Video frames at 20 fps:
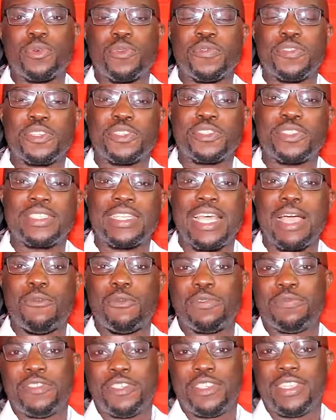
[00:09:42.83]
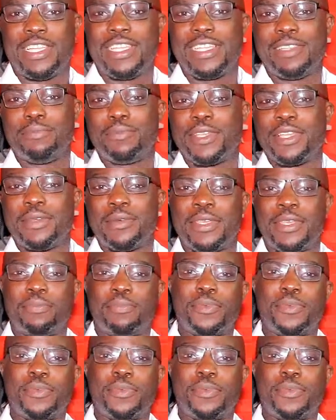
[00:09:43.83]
provision that we've